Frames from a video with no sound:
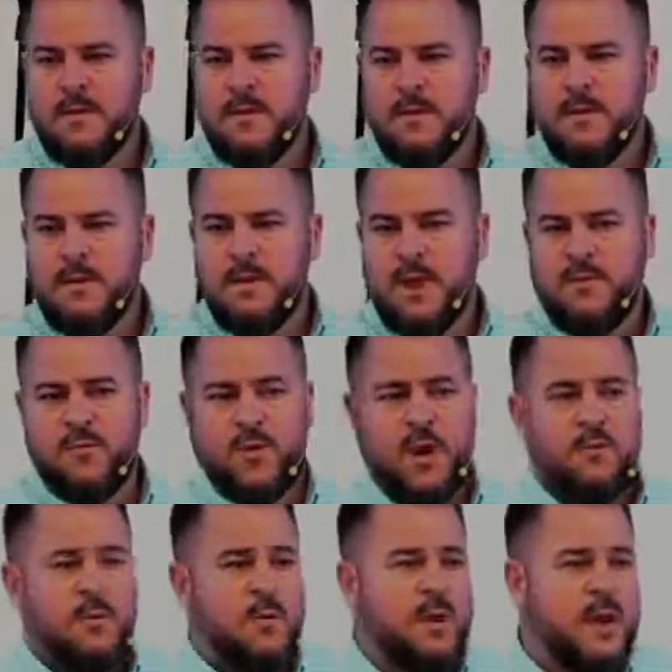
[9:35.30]
And for
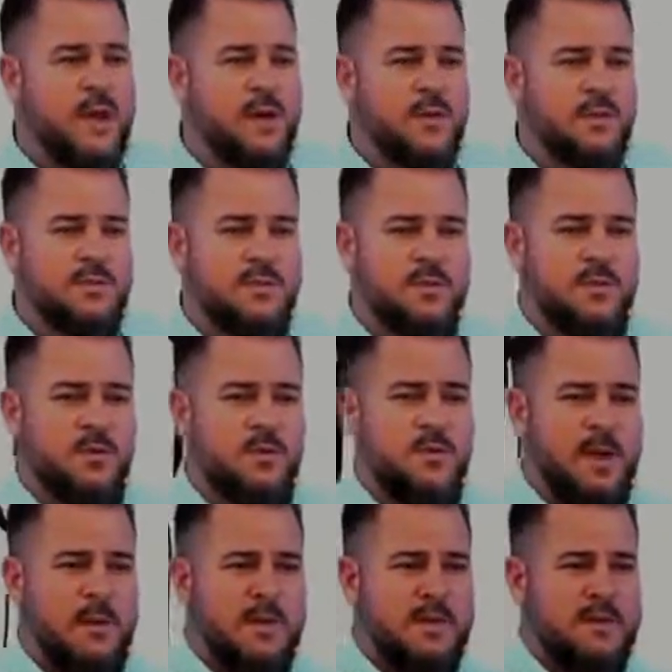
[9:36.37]
everyone else who
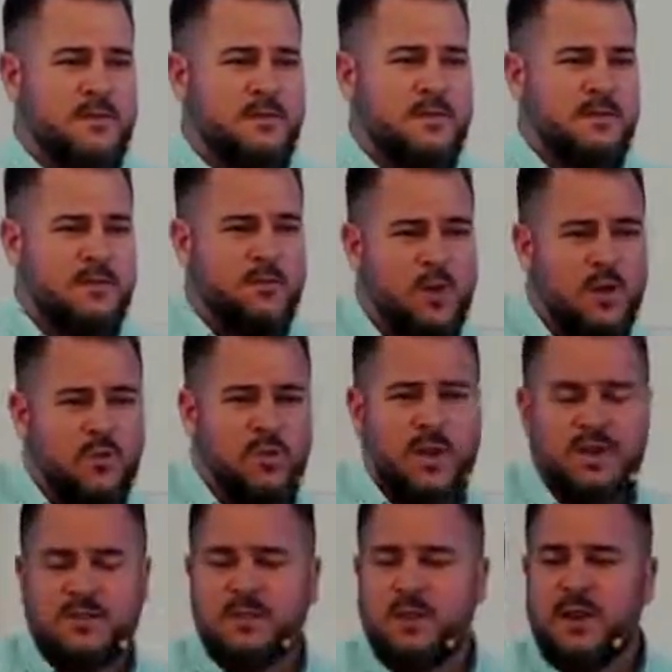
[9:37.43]
maybe wouldn't
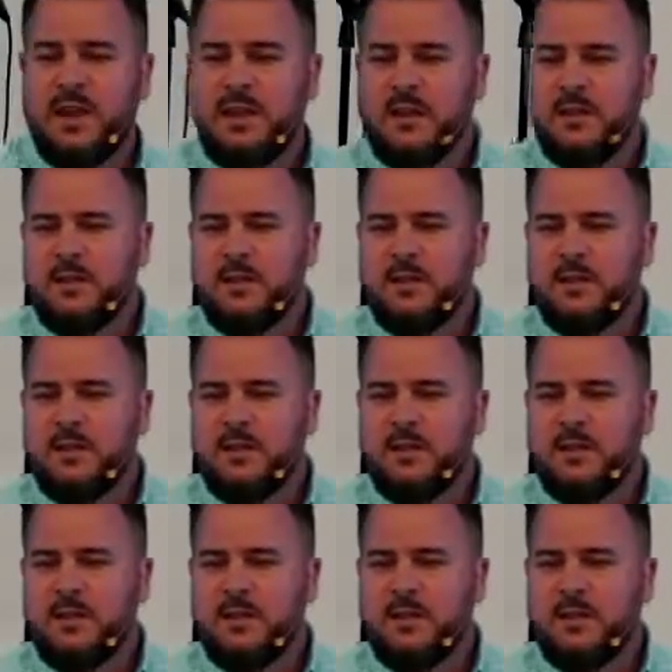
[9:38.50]
raise their hand,